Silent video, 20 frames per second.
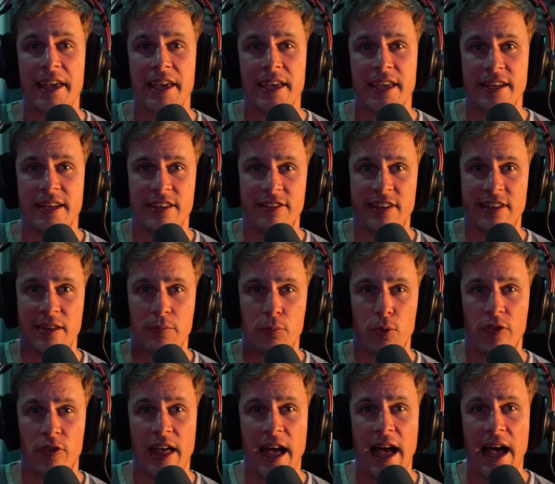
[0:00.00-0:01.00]
end. It's getting
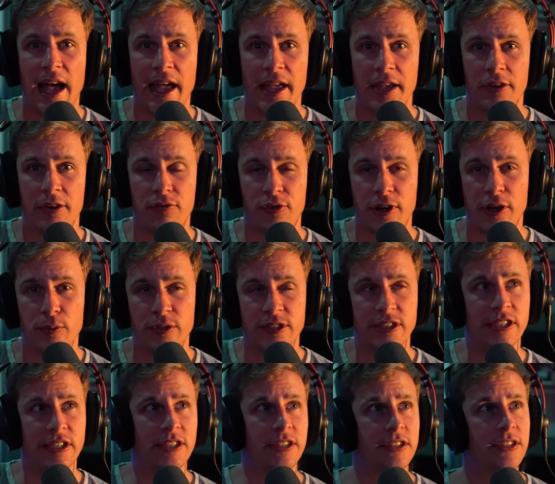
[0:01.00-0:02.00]
more of the high end
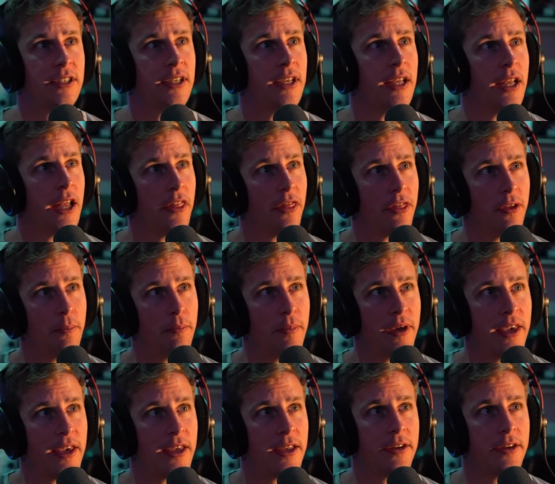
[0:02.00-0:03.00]
frequencies. The
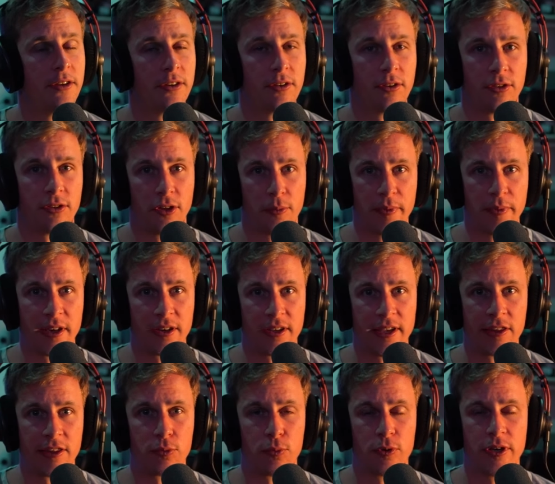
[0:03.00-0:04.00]

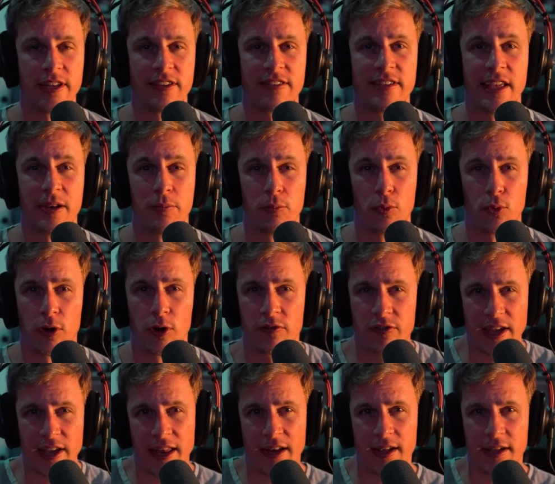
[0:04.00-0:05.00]
mid-length one is getting more of
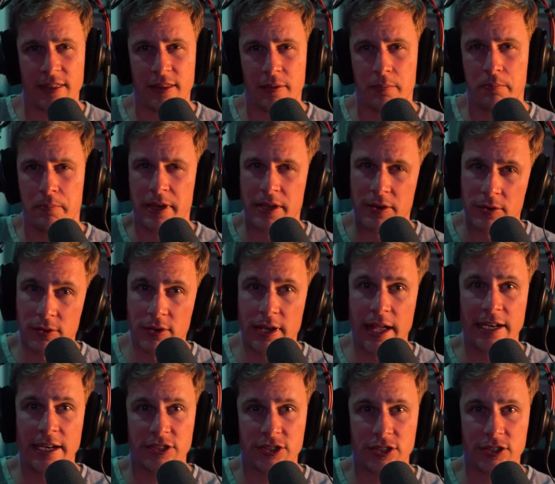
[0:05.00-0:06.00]
kind of like the middle
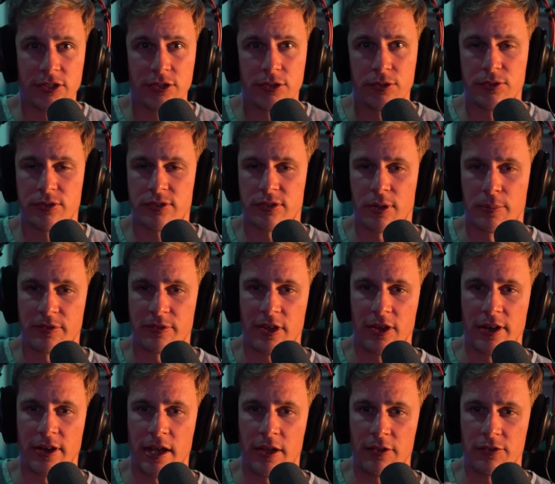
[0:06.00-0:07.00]
actually too. So I'm
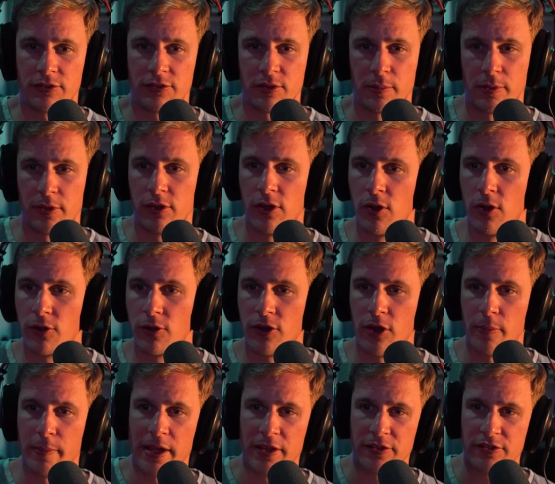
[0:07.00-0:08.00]
cutting out some of the low,
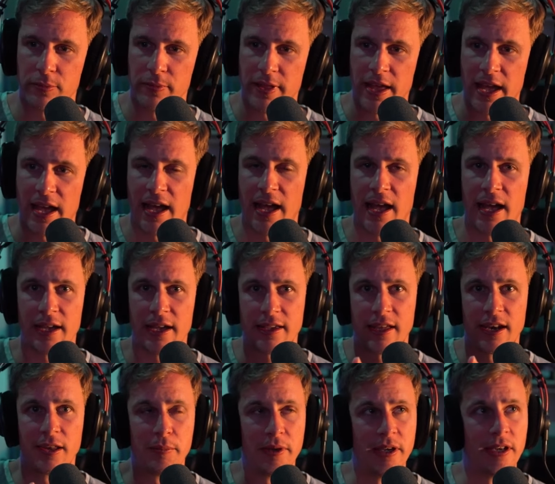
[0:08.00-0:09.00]
cutting out some of the high,
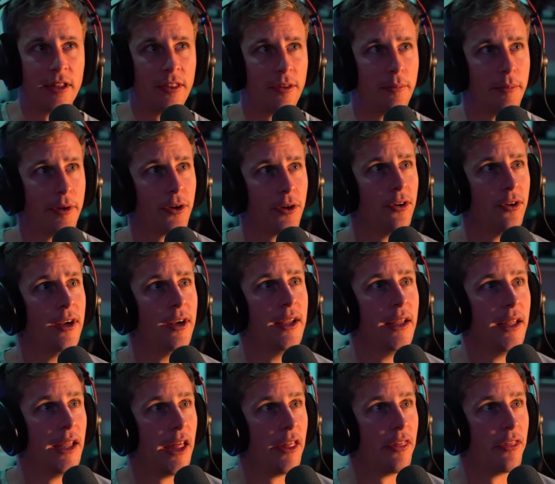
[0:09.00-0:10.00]
kind of meeting in the middle.
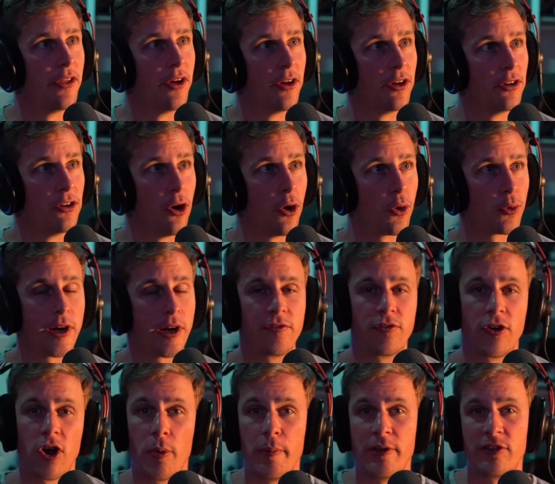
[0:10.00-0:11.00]
The long
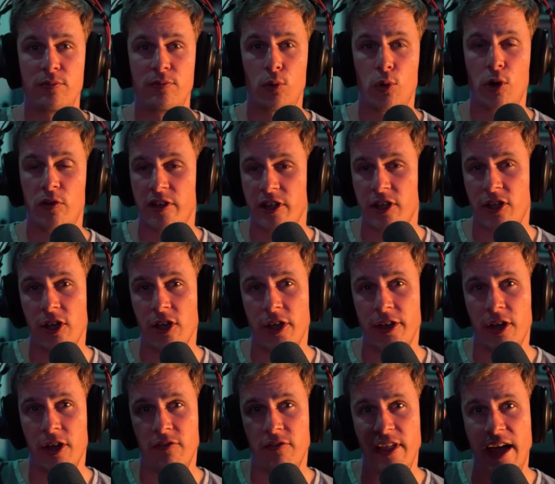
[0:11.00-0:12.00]
reverb is more of a
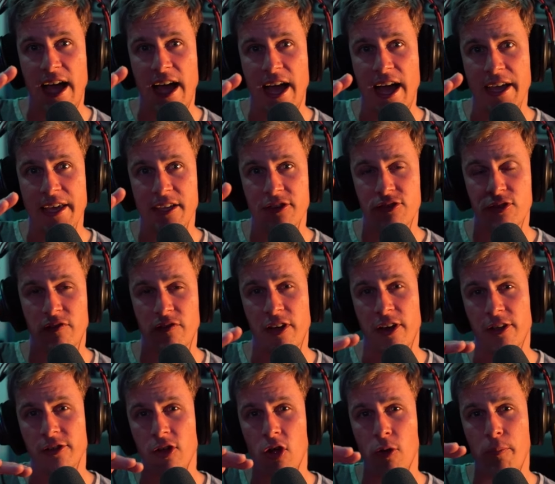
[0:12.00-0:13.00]
cutting off the high end. So I've got
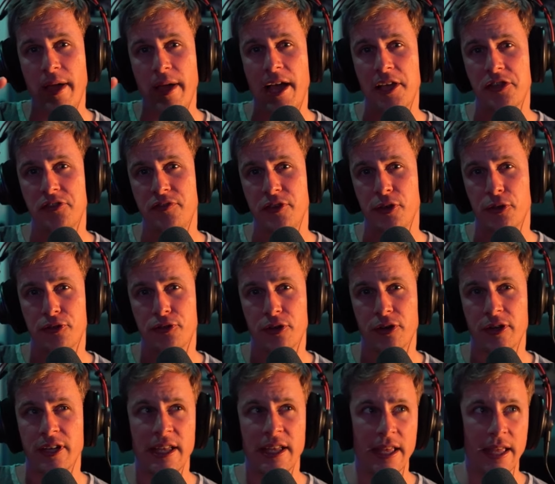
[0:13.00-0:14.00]
a low pass
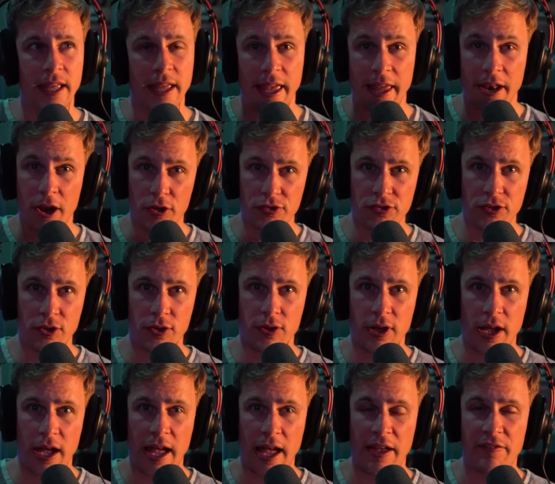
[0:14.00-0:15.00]
filter, and also
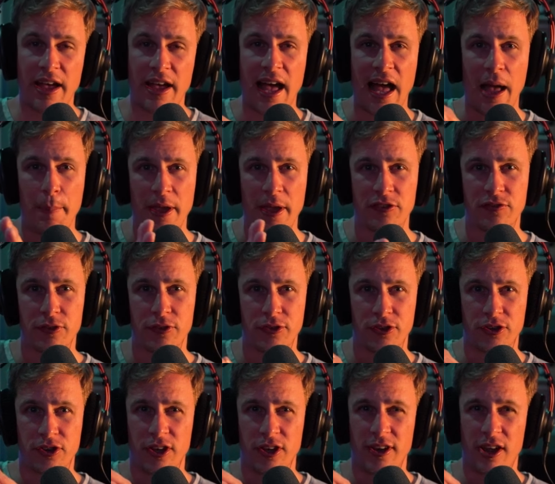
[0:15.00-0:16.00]
I have a high pass
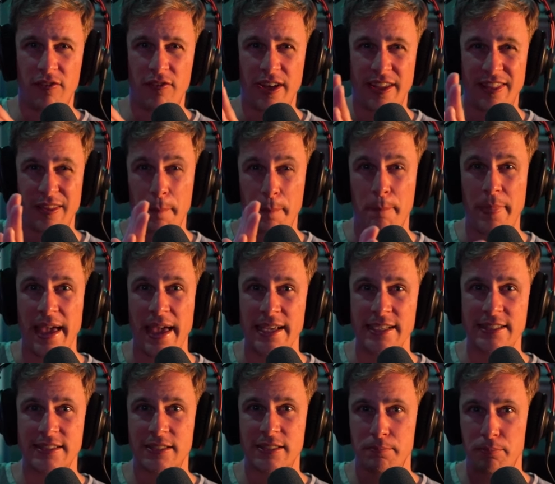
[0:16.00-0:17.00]
filter cutting off like the
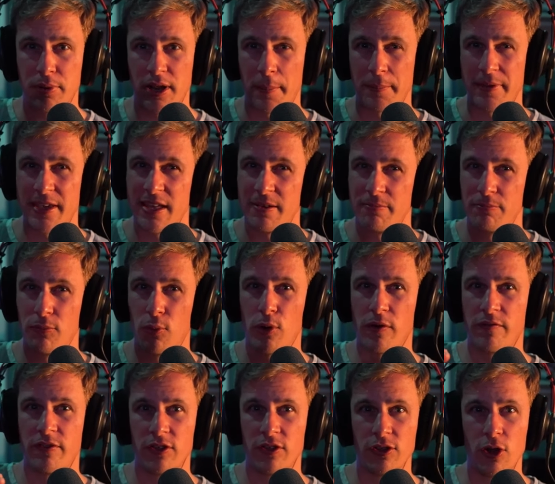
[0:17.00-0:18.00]
bass, but I'm getting
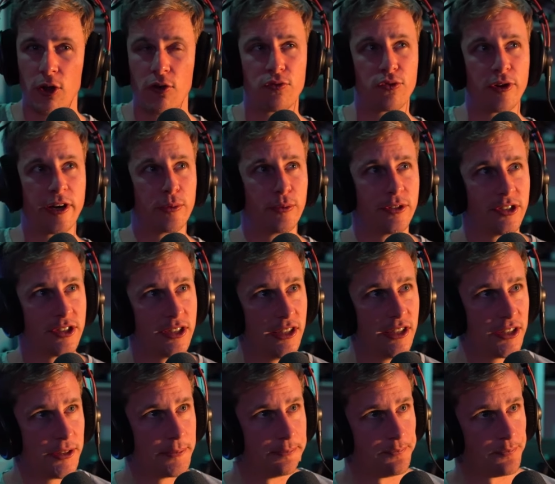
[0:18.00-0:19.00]
more of the low
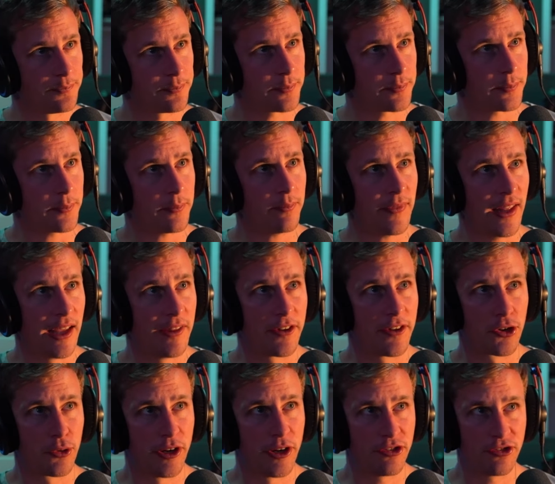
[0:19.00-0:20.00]
frequencies. And
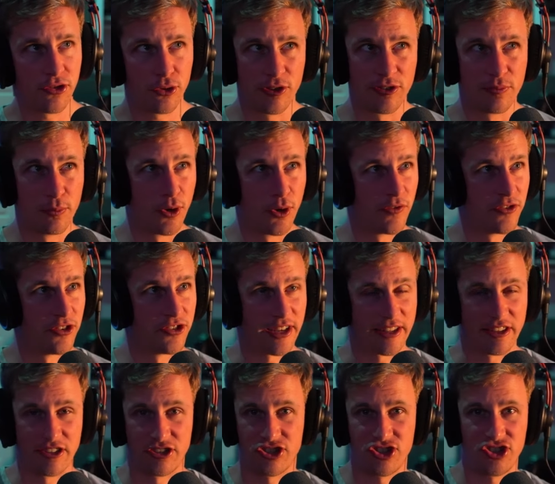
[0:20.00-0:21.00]
the crystal is more of just
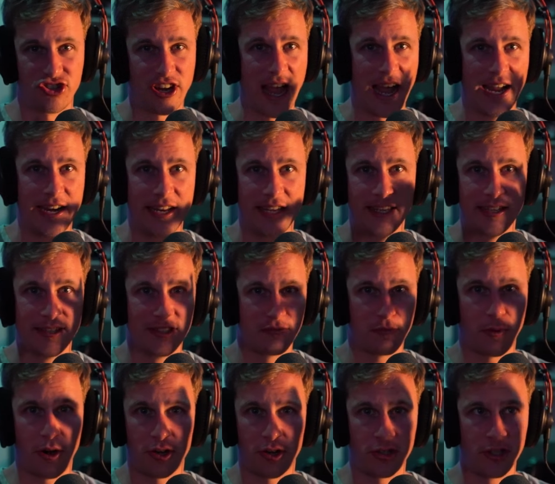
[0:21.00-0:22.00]
like this shiny,
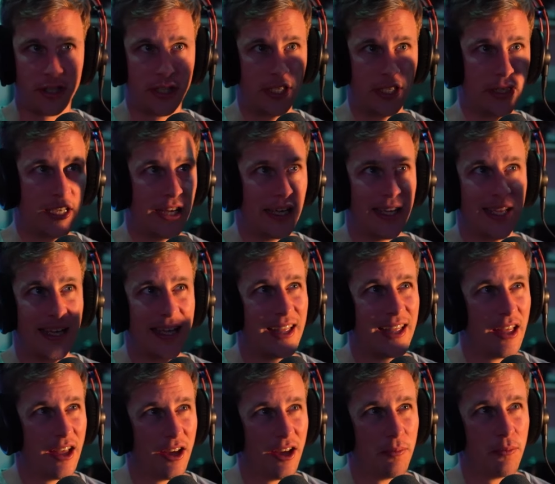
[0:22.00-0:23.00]
sparkly,
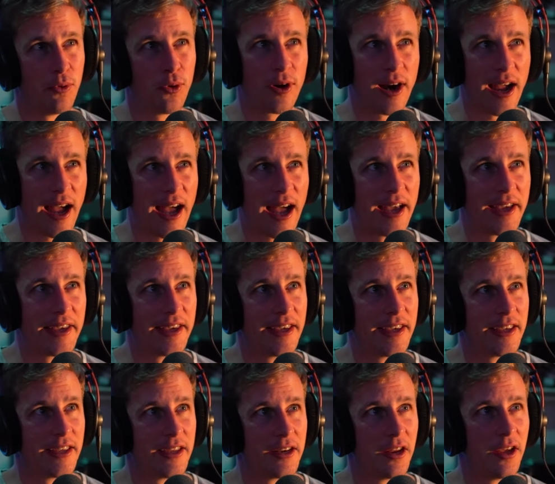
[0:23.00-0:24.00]
more high
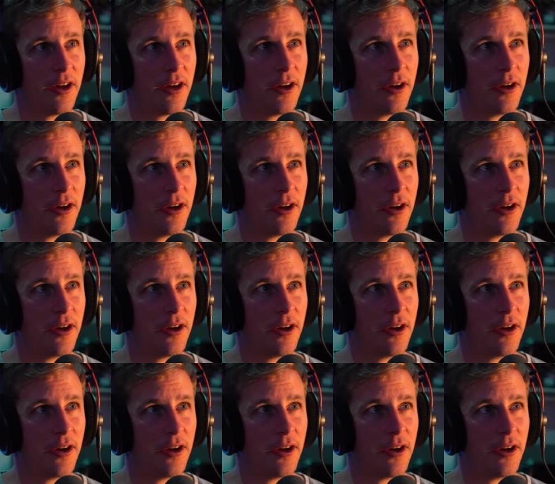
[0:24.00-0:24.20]
end